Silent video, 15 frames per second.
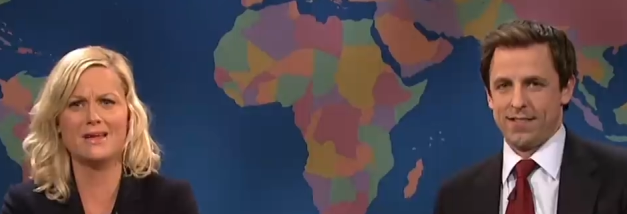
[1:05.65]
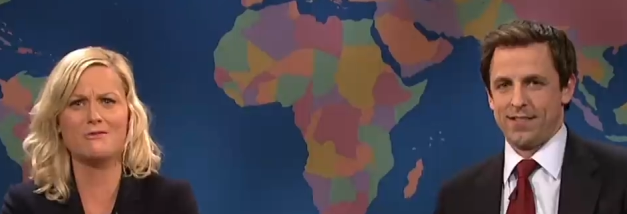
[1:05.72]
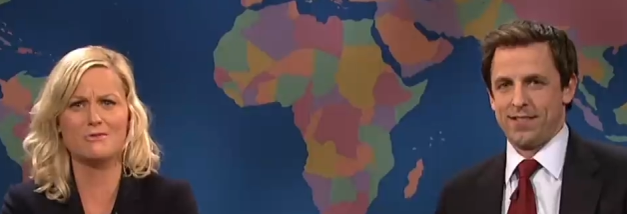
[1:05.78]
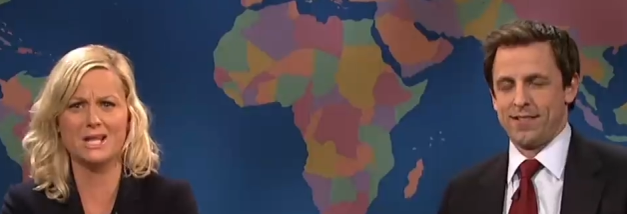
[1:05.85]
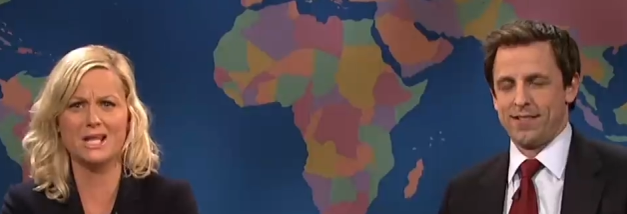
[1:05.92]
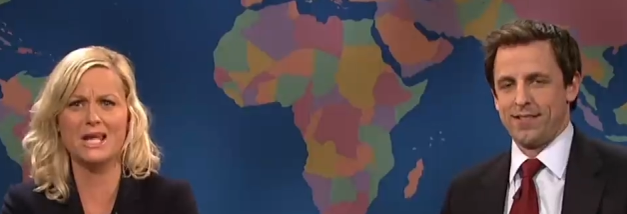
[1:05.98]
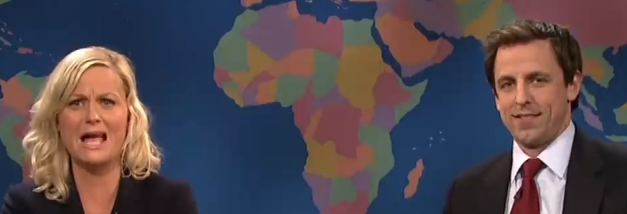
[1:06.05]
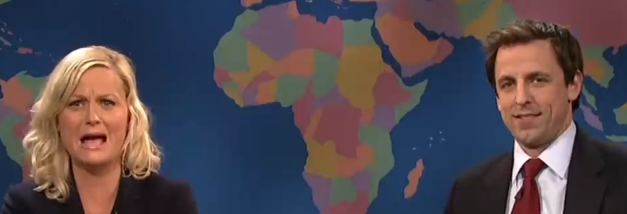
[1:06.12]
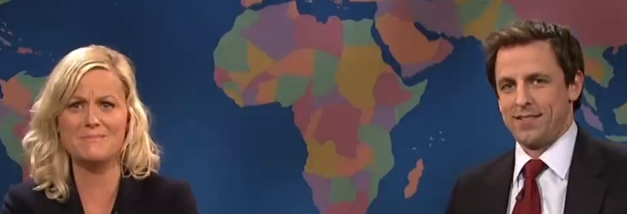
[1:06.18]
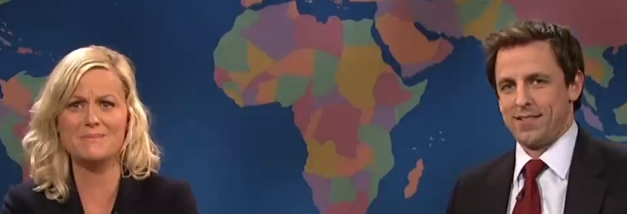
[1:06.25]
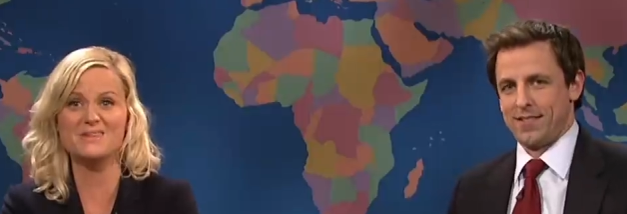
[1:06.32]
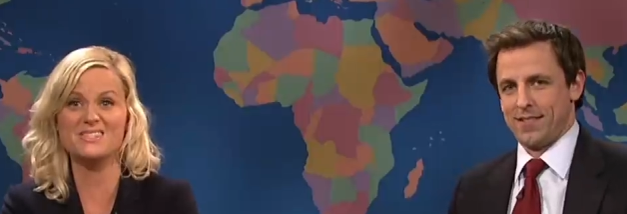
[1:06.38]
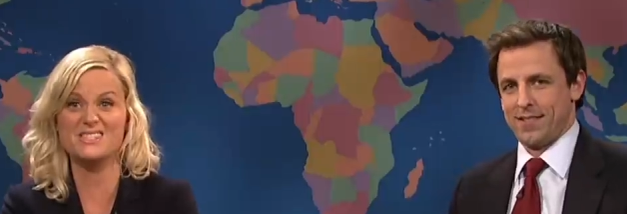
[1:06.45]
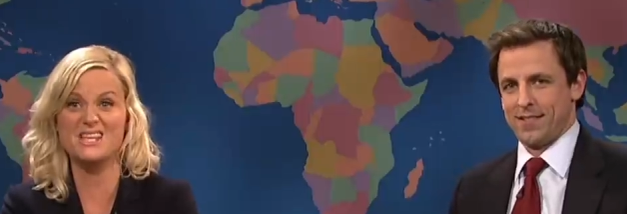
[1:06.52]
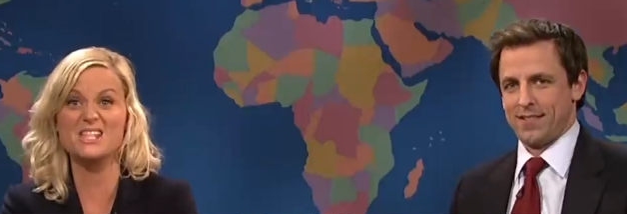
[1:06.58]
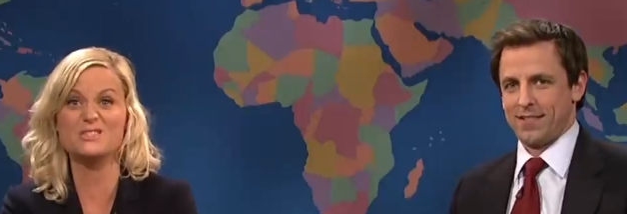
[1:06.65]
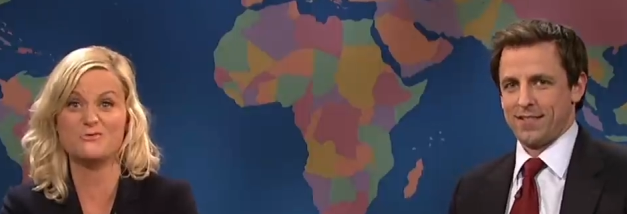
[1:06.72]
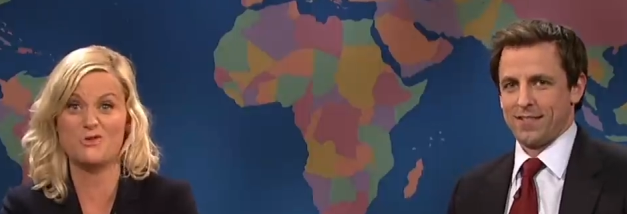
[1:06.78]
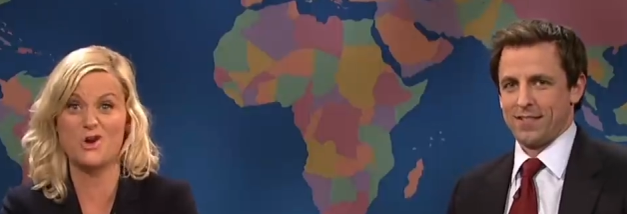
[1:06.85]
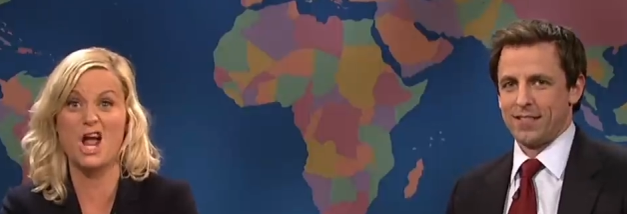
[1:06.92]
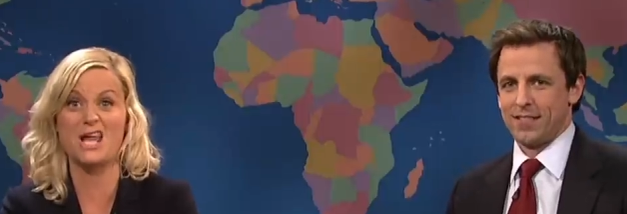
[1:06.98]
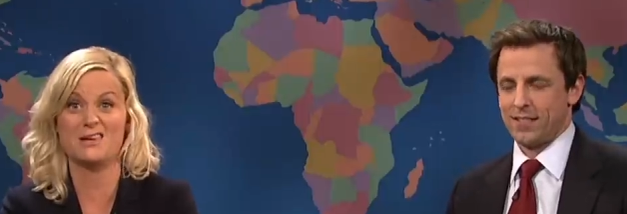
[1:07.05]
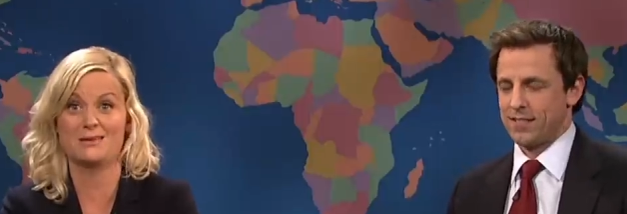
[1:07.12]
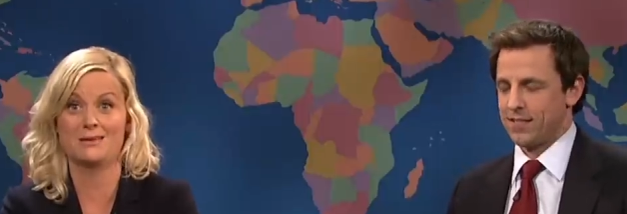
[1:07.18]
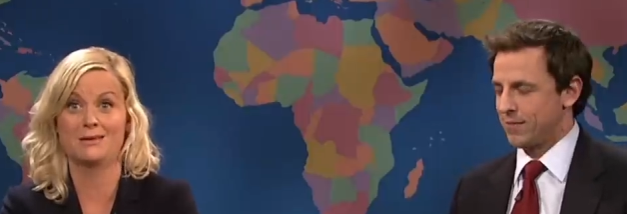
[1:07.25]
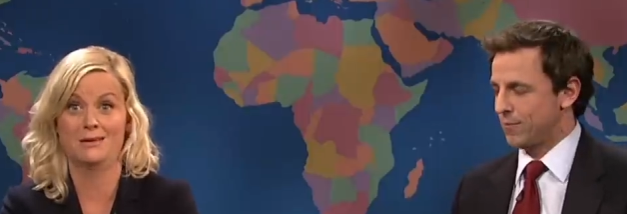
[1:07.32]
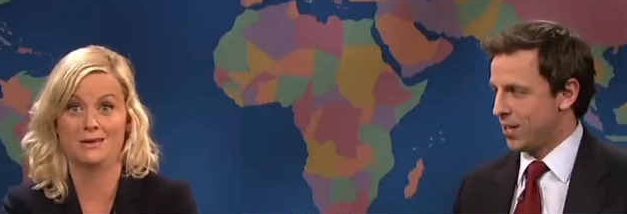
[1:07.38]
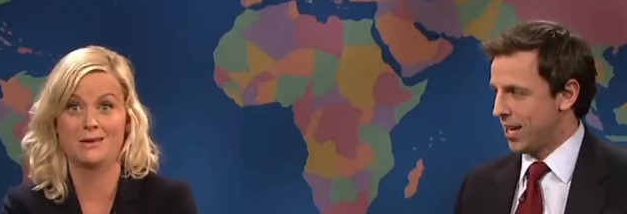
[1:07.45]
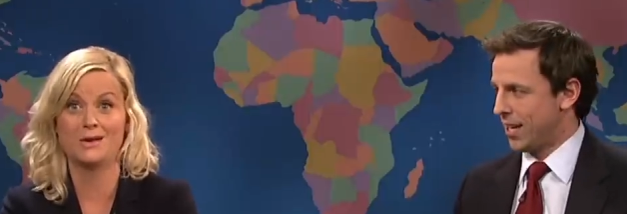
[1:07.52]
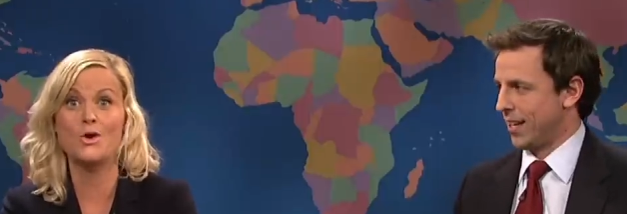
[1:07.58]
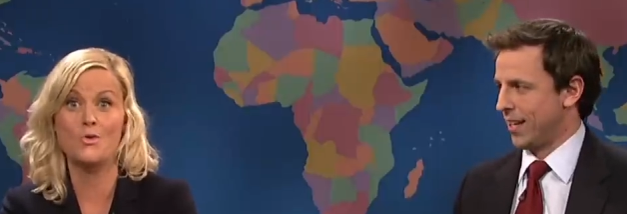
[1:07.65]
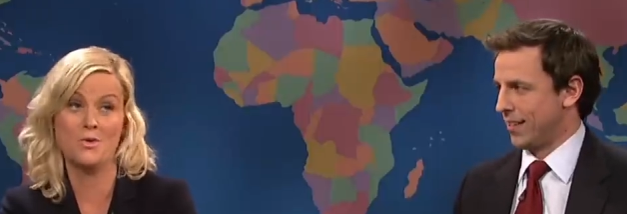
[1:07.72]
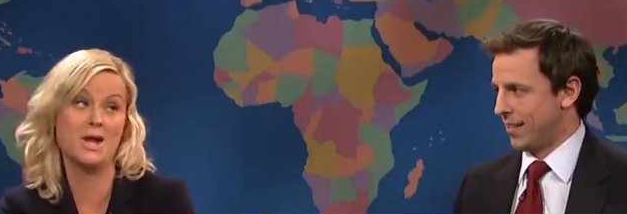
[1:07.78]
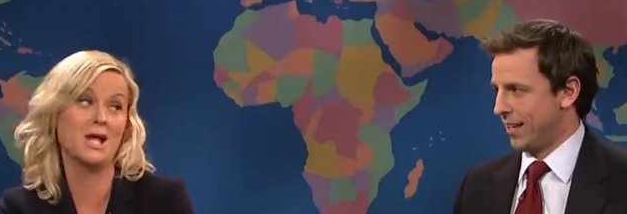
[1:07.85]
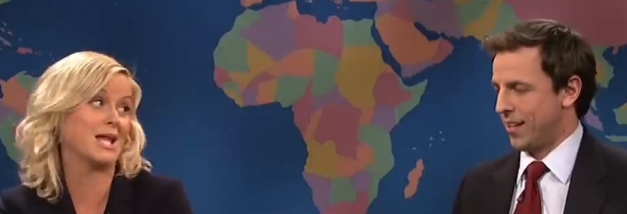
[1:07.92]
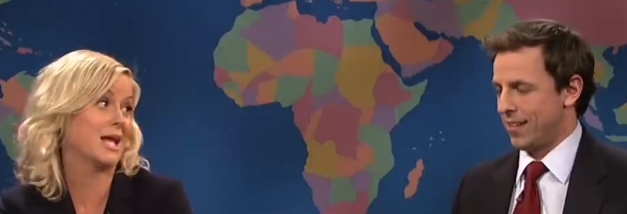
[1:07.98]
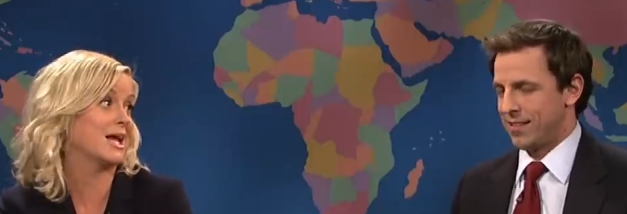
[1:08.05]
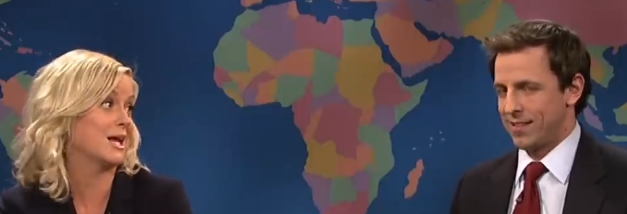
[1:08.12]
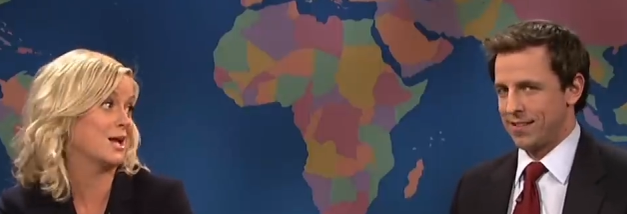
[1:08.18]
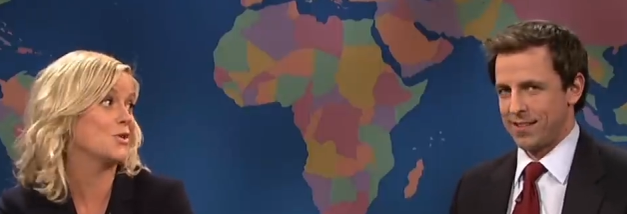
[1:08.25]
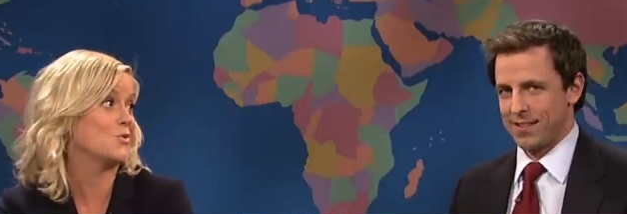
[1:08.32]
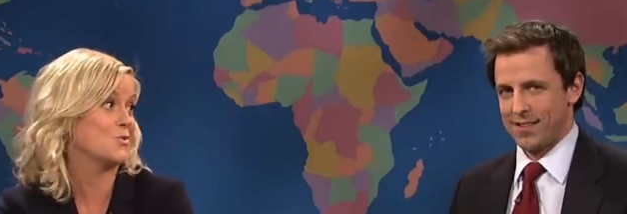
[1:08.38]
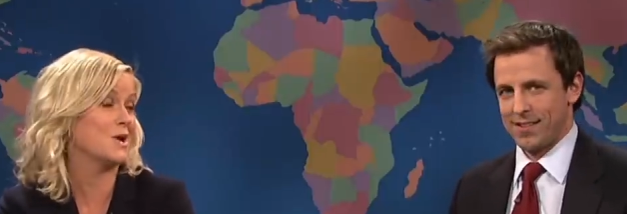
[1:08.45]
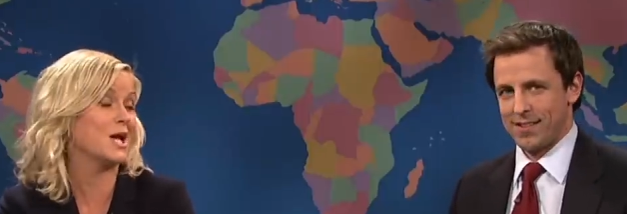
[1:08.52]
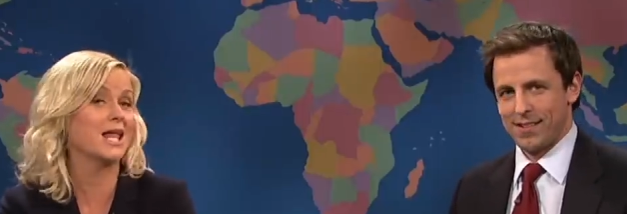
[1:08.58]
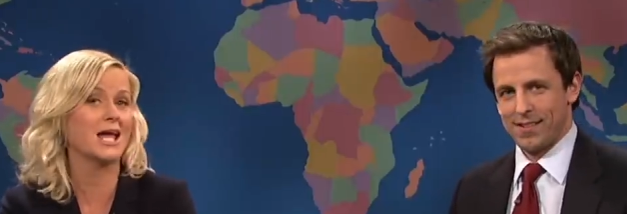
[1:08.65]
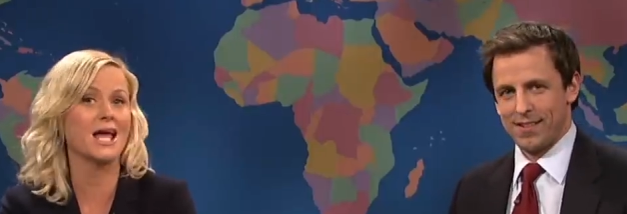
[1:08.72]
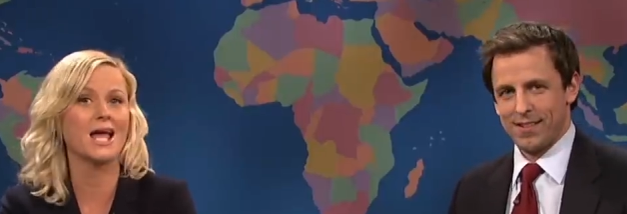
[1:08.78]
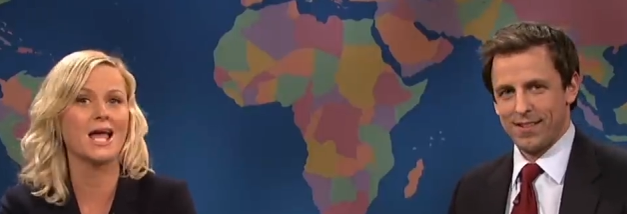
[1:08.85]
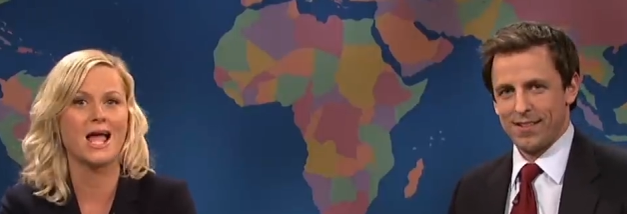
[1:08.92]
Speaker 1: that really happened to Seth's friend. Really? Really, yeah. really.